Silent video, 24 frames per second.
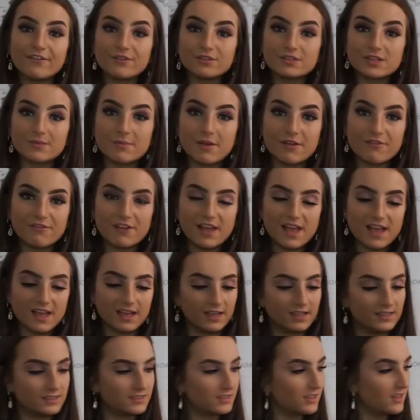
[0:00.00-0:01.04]
feels like my
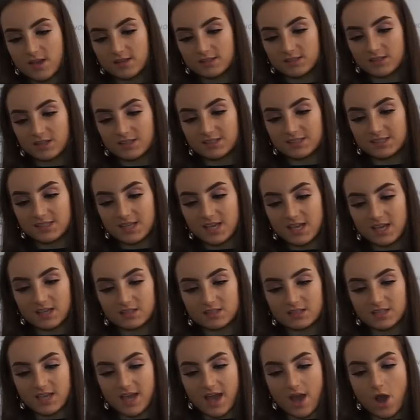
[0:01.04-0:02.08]
flares. A size
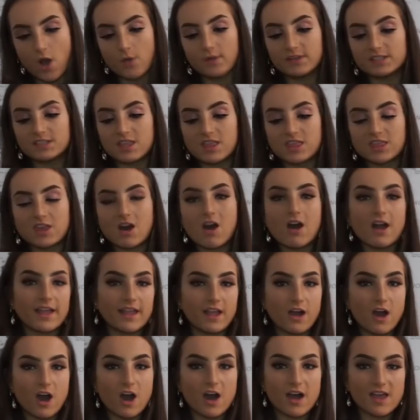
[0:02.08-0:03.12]
6, yeah. Oh, it's
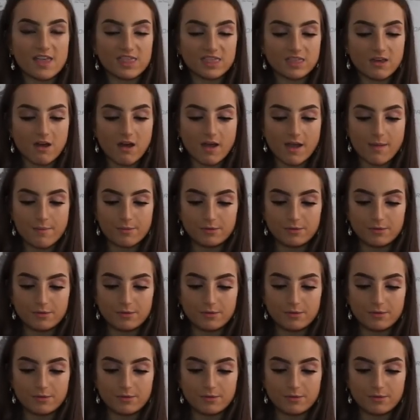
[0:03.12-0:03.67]
high thigh